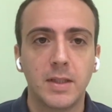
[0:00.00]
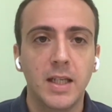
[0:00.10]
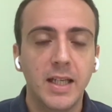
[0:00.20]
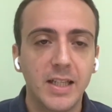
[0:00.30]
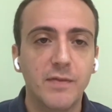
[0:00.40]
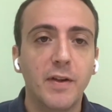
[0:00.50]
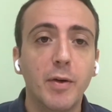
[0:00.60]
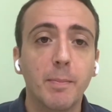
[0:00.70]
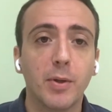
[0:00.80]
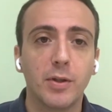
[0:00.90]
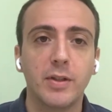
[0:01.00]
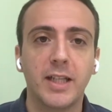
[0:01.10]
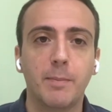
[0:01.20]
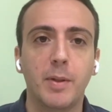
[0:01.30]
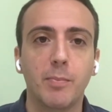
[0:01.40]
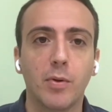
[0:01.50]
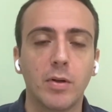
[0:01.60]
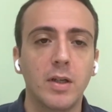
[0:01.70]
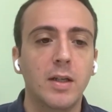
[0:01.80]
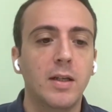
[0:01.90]
It's very important that people
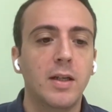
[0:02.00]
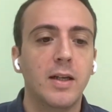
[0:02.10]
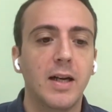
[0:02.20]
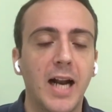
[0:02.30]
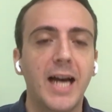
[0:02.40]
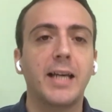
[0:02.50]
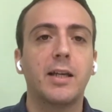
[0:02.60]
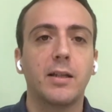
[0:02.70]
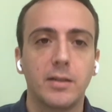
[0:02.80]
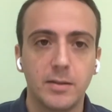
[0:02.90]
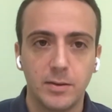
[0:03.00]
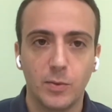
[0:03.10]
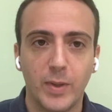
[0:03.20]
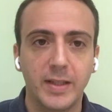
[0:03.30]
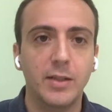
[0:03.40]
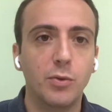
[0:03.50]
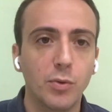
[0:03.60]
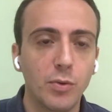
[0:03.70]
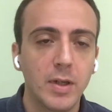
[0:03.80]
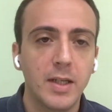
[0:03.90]
like what they
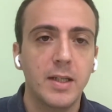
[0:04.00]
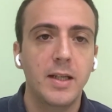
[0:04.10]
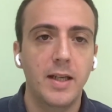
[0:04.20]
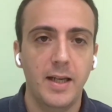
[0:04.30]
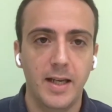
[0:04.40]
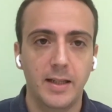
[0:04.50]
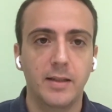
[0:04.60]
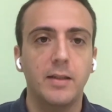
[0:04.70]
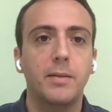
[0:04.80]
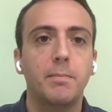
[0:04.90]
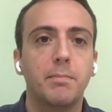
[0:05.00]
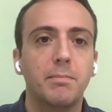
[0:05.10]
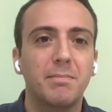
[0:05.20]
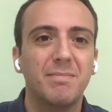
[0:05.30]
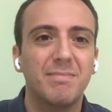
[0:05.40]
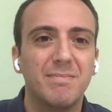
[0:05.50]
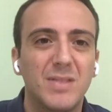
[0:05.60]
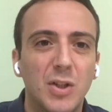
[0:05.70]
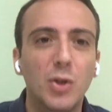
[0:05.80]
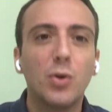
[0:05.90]
do and
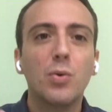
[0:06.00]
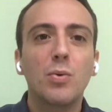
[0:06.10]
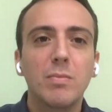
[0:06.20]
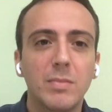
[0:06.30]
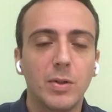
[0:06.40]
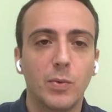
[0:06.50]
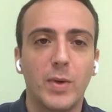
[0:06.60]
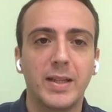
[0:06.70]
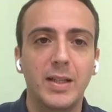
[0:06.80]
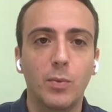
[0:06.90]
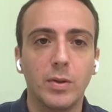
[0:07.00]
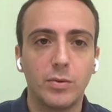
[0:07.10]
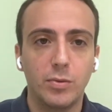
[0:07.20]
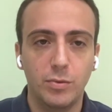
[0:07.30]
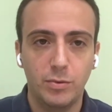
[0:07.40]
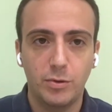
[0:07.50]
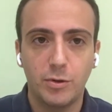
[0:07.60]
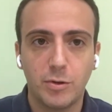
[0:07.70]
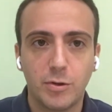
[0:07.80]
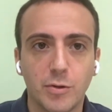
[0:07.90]
know what they want to
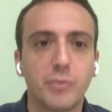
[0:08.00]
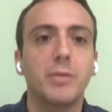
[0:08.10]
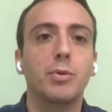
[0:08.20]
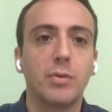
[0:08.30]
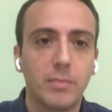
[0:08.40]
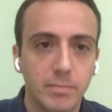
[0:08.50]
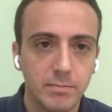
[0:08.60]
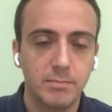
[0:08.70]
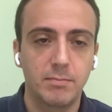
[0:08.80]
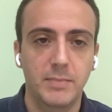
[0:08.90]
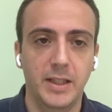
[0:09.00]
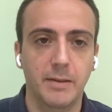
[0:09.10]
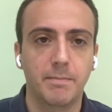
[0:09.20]
contribute in.